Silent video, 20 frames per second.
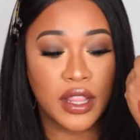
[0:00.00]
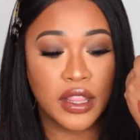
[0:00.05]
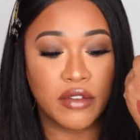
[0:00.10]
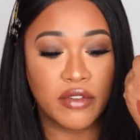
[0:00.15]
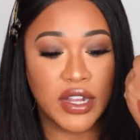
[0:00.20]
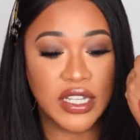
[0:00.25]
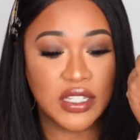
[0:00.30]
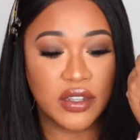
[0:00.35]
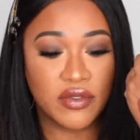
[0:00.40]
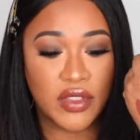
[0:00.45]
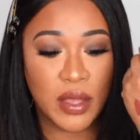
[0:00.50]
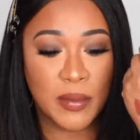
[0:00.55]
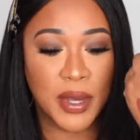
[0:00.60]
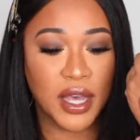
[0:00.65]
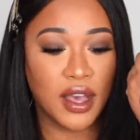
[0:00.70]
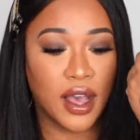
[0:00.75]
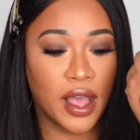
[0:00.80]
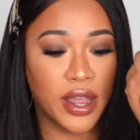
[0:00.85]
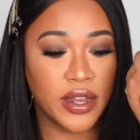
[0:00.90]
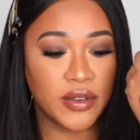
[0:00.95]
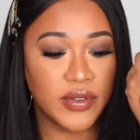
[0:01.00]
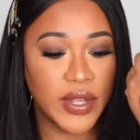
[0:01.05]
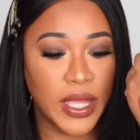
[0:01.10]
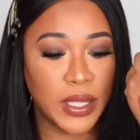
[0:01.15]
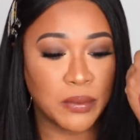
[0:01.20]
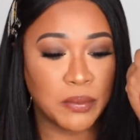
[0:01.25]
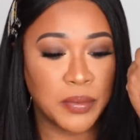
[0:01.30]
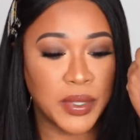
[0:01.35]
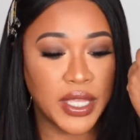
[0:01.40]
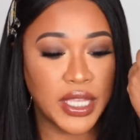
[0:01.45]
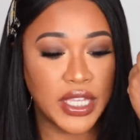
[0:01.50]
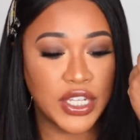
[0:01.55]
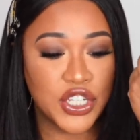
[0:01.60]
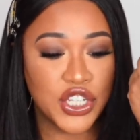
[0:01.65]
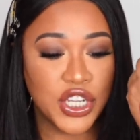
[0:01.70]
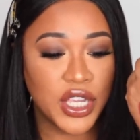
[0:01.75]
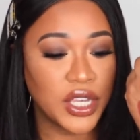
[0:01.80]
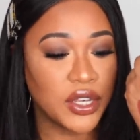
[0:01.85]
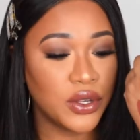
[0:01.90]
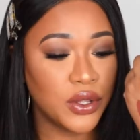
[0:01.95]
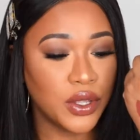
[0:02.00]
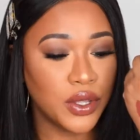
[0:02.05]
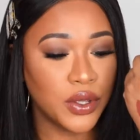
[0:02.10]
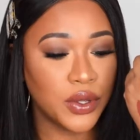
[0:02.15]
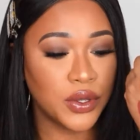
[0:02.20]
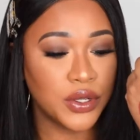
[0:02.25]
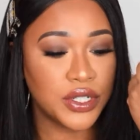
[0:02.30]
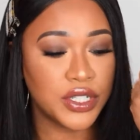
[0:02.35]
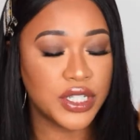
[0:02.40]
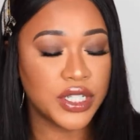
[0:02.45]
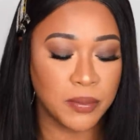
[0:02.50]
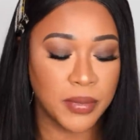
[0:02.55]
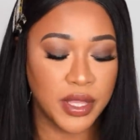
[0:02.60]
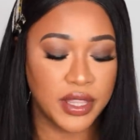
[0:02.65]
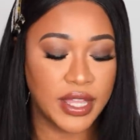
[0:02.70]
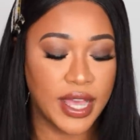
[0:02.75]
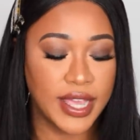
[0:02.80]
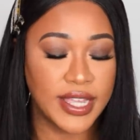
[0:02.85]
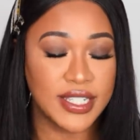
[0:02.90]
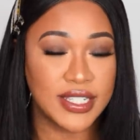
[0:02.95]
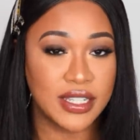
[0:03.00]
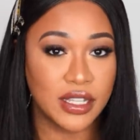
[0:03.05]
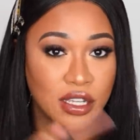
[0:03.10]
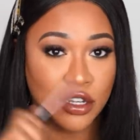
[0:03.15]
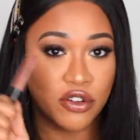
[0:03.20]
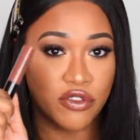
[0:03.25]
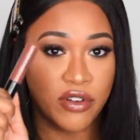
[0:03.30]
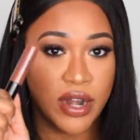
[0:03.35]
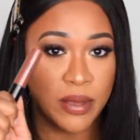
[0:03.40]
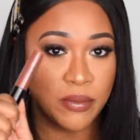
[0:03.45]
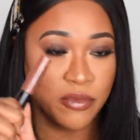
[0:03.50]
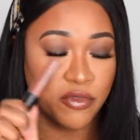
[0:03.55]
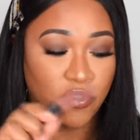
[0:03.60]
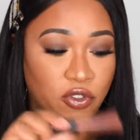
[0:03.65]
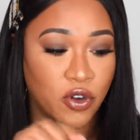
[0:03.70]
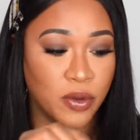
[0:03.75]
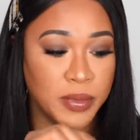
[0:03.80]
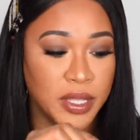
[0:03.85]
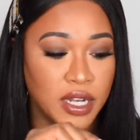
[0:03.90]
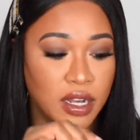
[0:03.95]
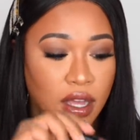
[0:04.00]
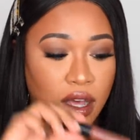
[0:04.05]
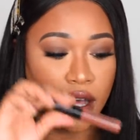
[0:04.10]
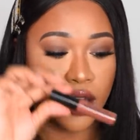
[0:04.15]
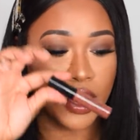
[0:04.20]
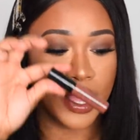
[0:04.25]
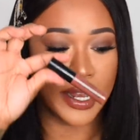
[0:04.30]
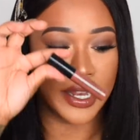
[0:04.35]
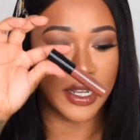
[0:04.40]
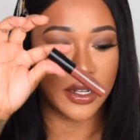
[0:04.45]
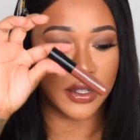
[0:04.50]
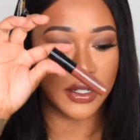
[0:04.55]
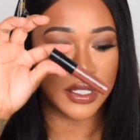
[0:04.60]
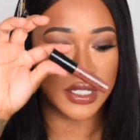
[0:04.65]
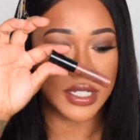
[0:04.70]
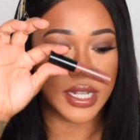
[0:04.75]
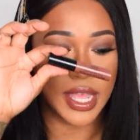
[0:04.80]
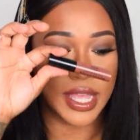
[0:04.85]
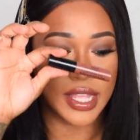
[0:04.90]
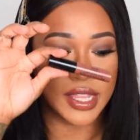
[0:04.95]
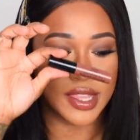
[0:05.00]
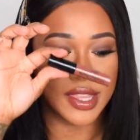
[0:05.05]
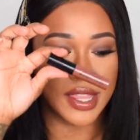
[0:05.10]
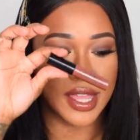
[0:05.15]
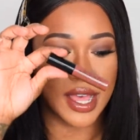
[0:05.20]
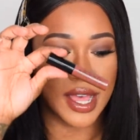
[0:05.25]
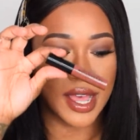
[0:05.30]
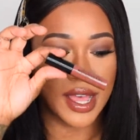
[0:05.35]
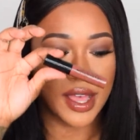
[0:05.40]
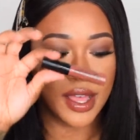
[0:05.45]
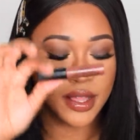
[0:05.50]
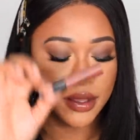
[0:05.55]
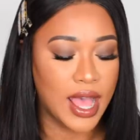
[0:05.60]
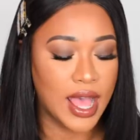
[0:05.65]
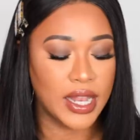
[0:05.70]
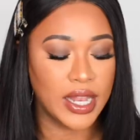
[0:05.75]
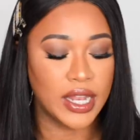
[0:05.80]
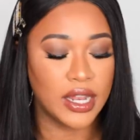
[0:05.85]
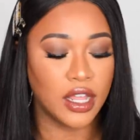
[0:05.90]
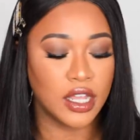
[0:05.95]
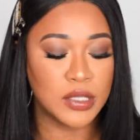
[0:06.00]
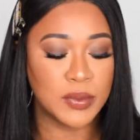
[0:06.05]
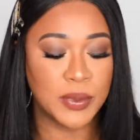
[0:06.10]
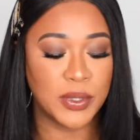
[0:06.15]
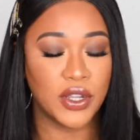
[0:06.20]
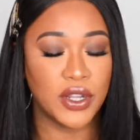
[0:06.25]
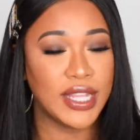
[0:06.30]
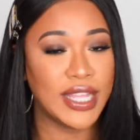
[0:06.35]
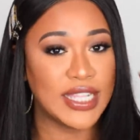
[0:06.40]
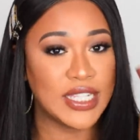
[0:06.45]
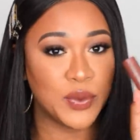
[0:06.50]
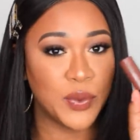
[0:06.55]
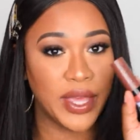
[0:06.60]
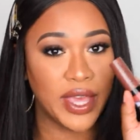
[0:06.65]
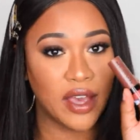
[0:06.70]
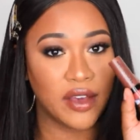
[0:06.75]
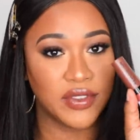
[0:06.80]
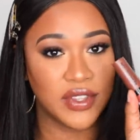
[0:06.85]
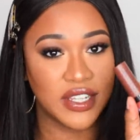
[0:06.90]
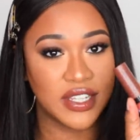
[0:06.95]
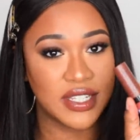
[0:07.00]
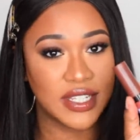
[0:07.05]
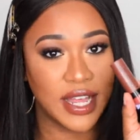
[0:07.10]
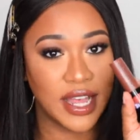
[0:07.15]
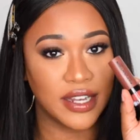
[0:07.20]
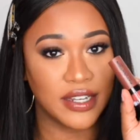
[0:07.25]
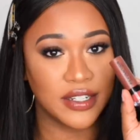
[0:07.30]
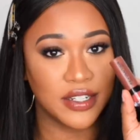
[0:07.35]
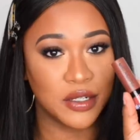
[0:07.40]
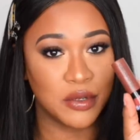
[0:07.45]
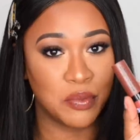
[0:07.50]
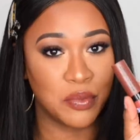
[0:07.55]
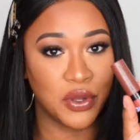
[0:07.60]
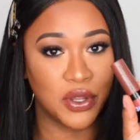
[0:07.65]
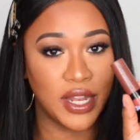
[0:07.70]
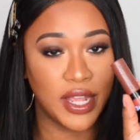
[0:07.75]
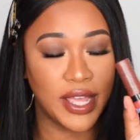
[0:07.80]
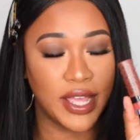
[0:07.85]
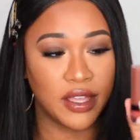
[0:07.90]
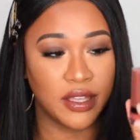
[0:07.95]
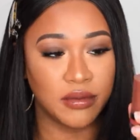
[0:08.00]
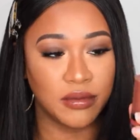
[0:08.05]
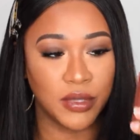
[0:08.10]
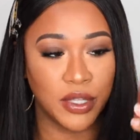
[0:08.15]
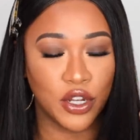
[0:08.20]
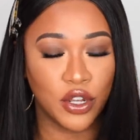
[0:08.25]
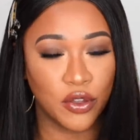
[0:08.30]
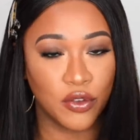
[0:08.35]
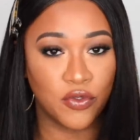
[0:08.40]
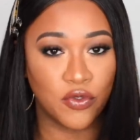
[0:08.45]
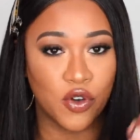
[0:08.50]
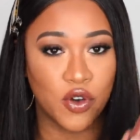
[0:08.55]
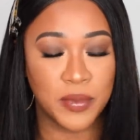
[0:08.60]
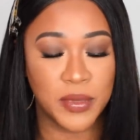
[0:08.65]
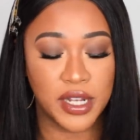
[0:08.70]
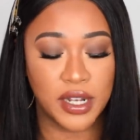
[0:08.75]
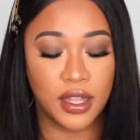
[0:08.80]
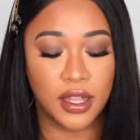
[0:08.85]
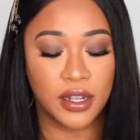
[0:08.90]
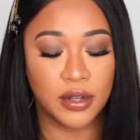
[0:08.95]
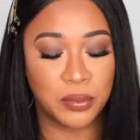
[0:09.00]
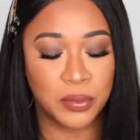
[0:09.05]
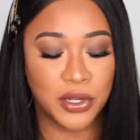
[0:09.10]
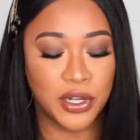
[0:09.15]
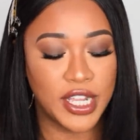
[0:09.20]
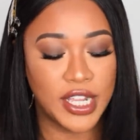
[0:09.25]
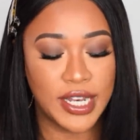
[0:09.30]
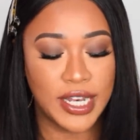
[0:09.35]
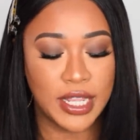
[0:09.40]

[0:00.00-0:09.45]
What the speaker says: The rest of them are kind of like peachy nudes, but that is the creme formula. And it looks like that. And then last but not least, we have the standard bullet, you know, formula bullet